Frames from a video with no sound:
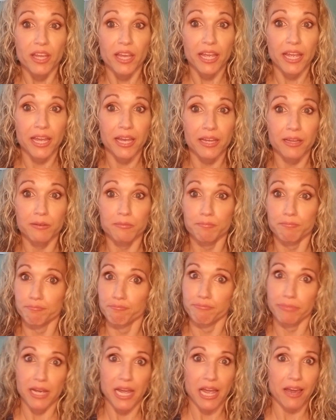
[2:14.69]
And
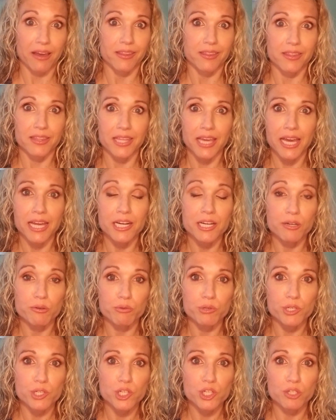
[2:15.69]
back then it
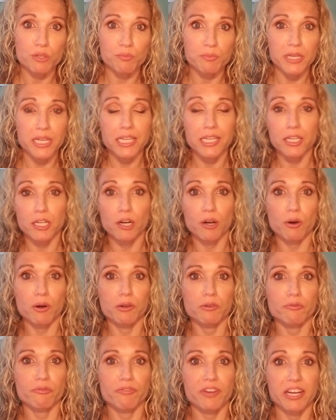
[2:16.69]
was just me,
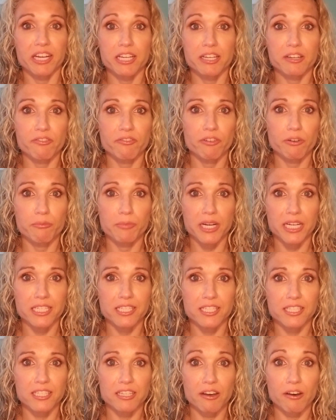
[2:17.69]
I was fending for
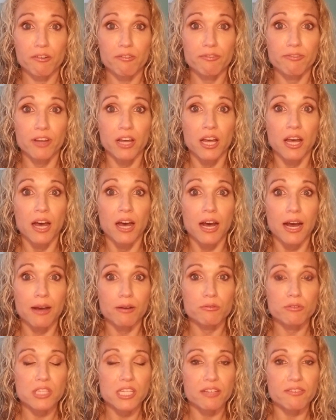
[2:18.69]
myself.
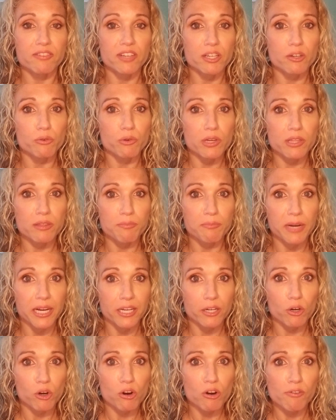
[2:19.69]
I was living with
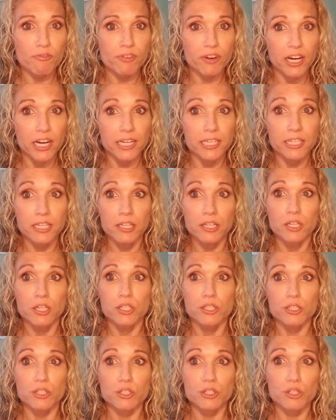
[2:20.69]
my girlfriend.
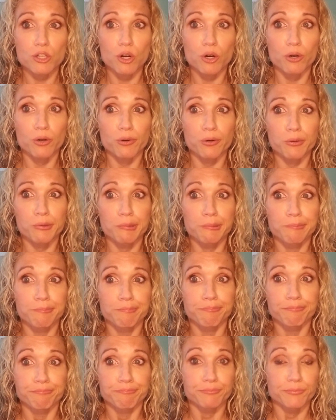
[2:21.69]
So
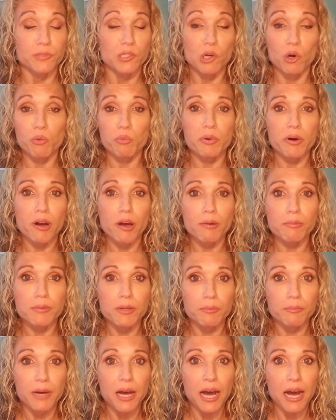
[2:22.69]
no
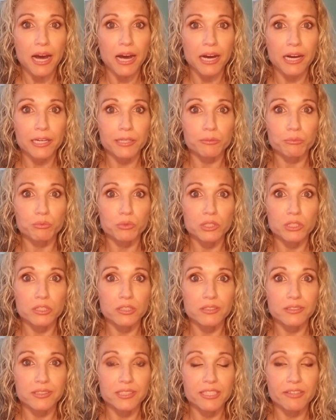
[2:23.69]
problem. I
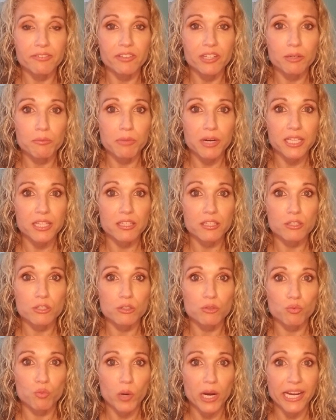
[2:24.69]
was living by the
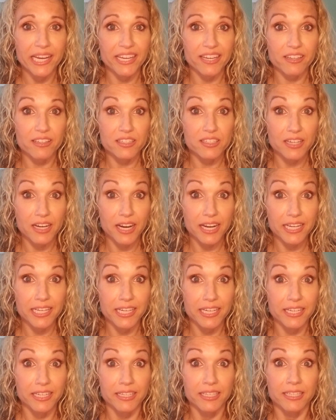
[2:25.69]
Swank
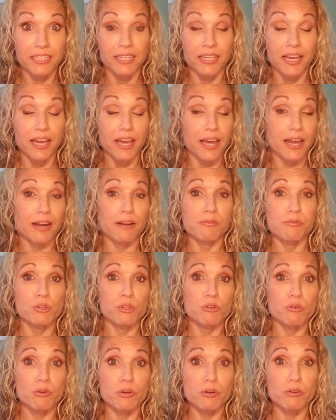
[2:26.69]
Diet. And I was
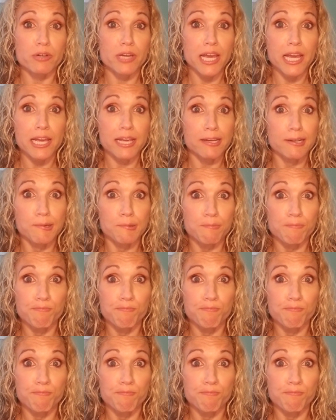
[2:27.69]
doing okay.